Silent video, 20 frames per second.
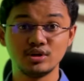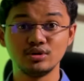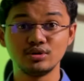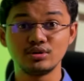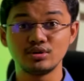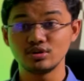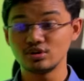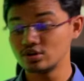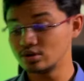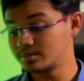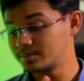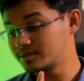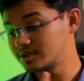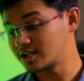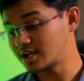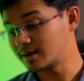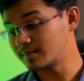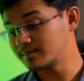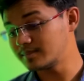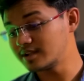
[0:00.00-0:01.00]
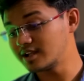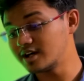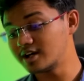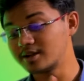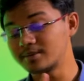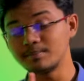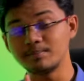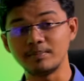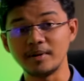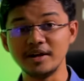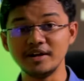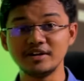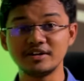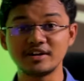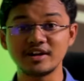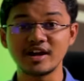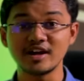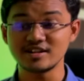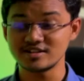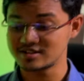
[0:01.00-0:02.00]
youtube tumblr
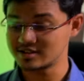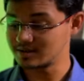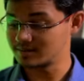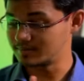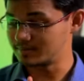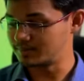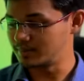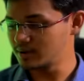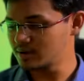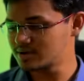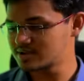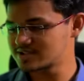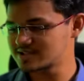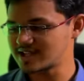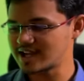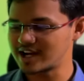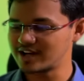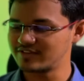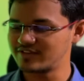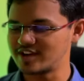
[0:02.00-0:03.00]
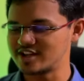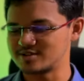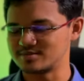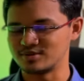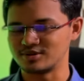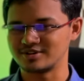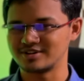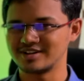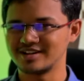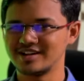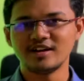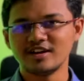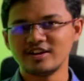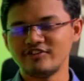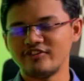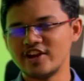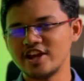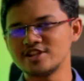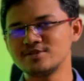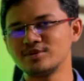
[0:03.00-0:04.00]
pinterest books and facebook
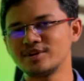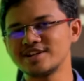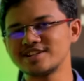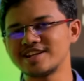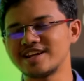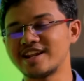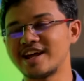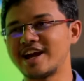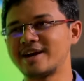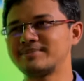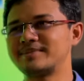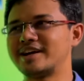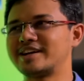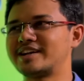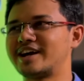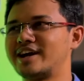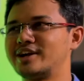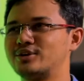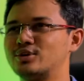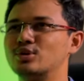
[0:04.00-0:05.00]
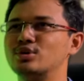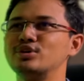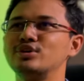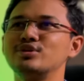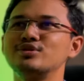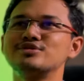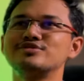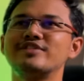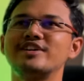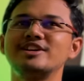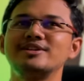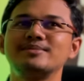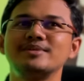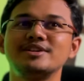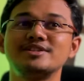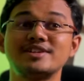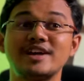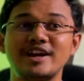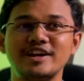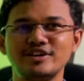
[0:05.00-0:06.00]
facebook is an app that i don't use very
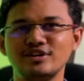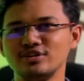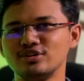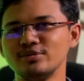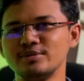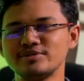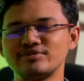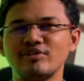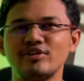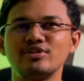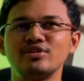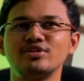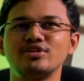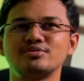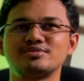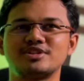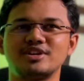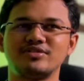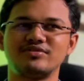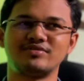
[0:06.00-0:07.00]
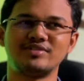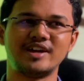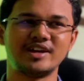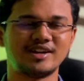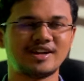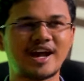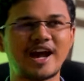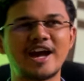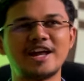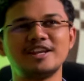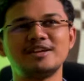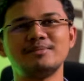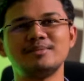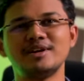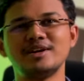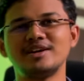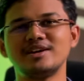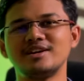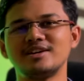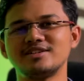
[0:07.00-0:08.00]
much and youtube is for youtube stuff like
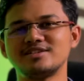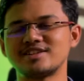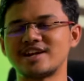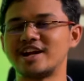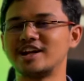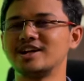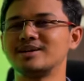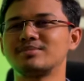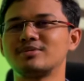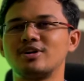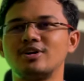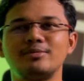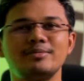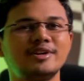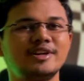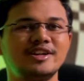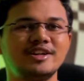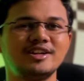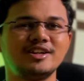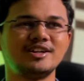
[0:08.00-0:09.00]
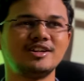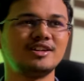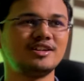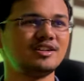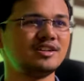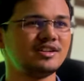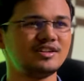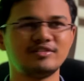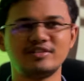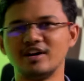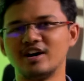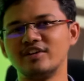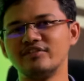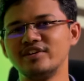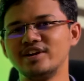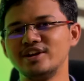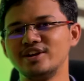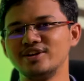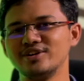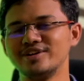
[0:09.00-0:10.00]
anime stand-up comedy a
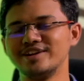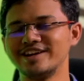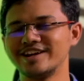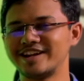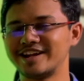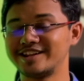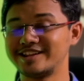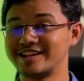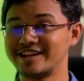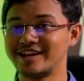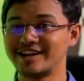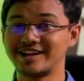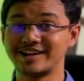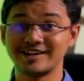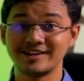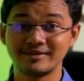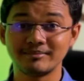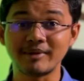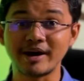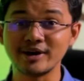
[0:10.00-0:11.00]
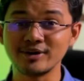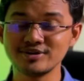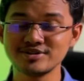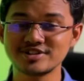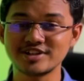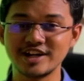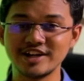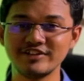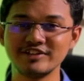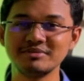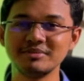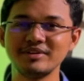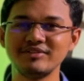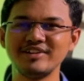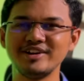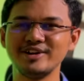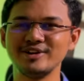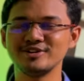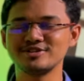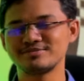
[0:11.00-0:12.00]
video here and there my own study with me
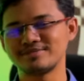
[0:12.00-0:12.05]
videos